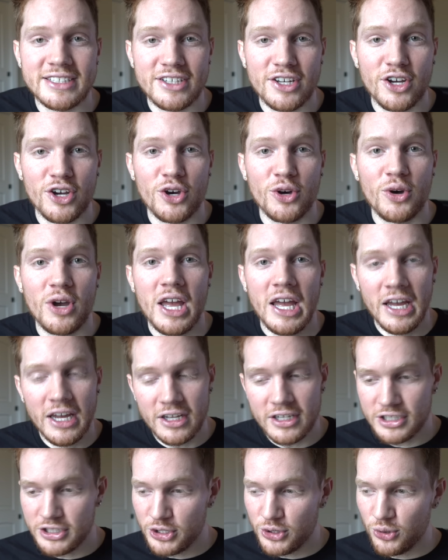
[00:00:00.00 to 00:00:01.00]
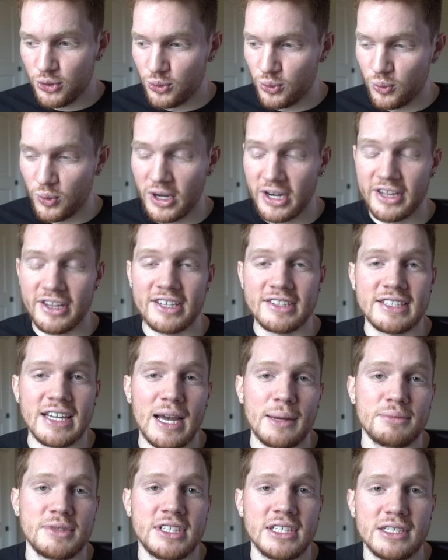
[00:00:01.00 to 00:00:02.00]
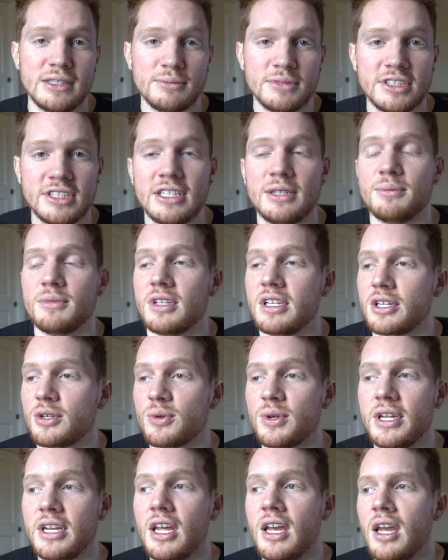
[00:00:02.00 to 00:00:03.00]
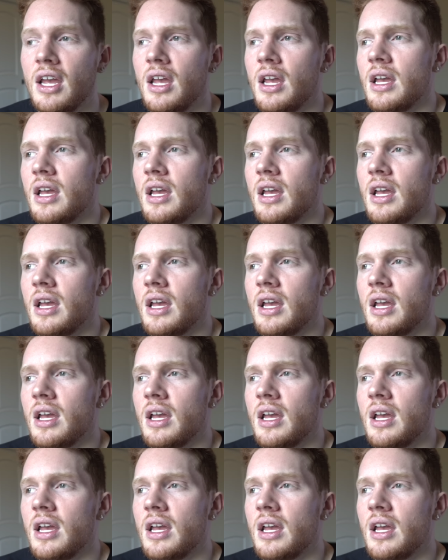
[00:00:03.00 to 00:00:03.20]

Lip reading: ago to one of the top teams, Team Liquid,